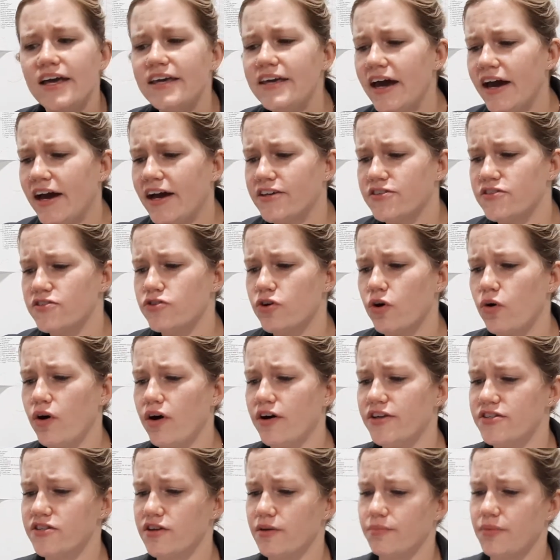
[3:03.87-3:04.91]
Yeah, so
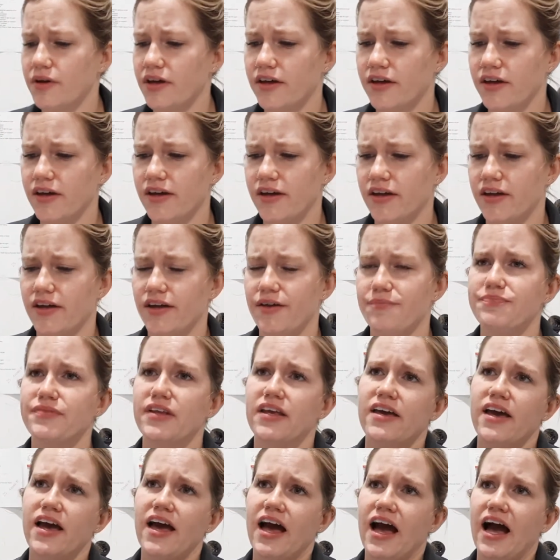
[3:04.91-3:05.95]

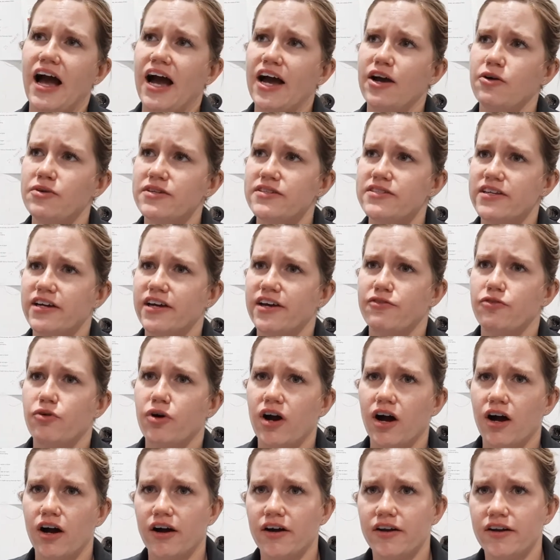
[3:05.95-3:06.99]
I would say if we're
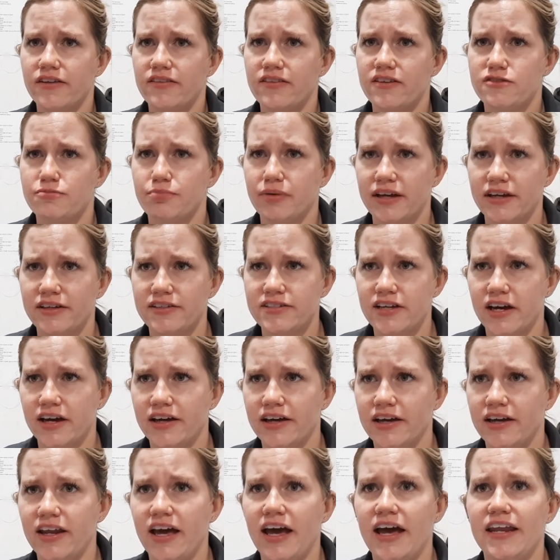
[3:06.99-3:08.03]
on this bland
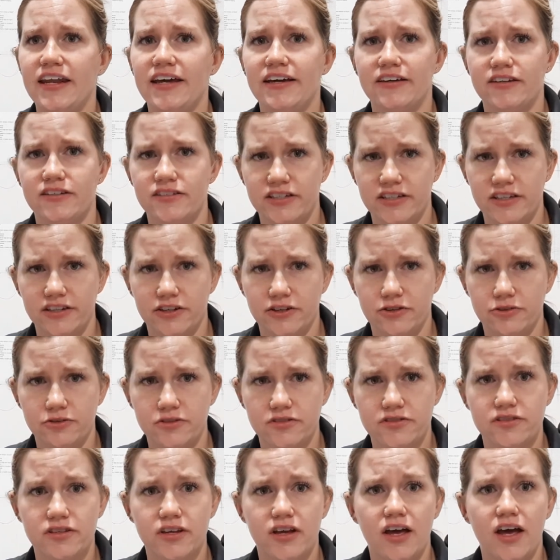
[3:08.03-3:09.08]
diet and it
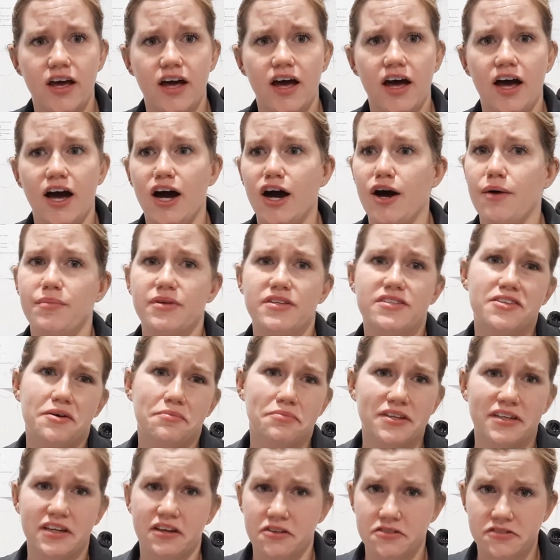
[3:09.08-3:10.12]
continues,
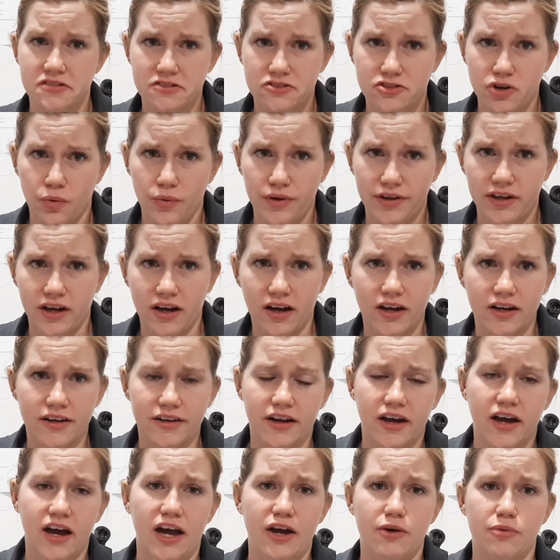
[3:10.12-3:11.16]
something else is going on,
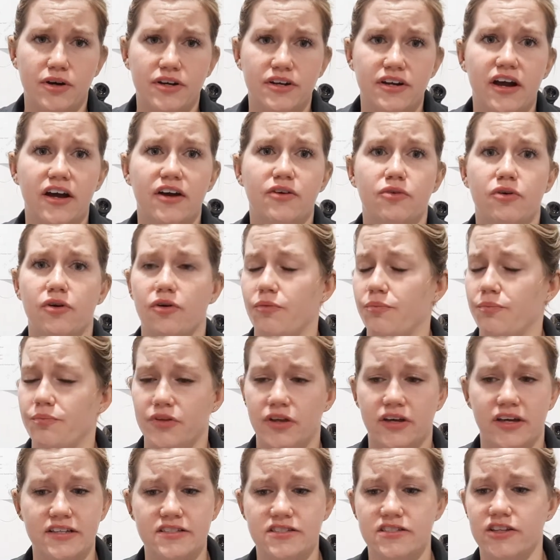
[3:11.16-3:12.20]
I would
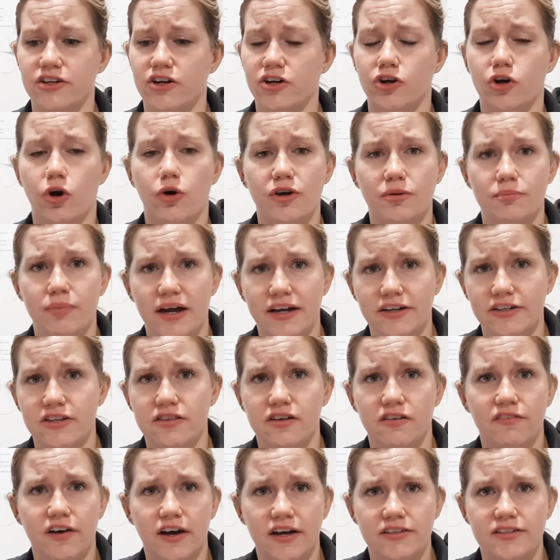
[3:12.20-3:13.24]
consider going back to the
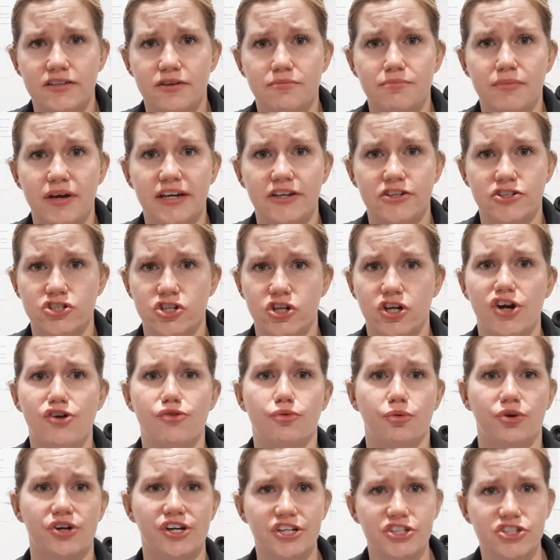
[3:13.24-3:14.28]
vet to make sure and
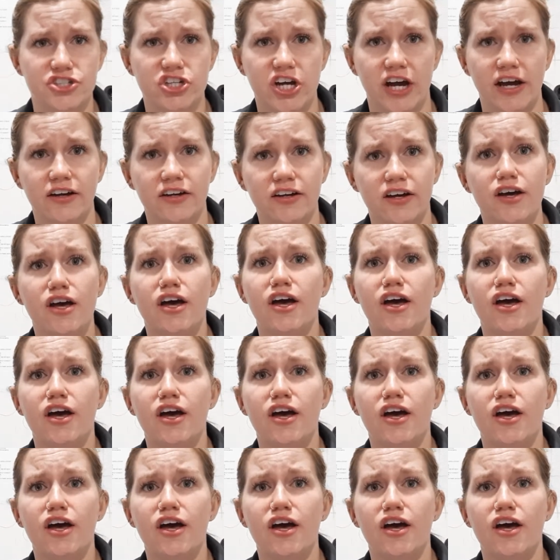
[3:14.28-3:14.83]
recheck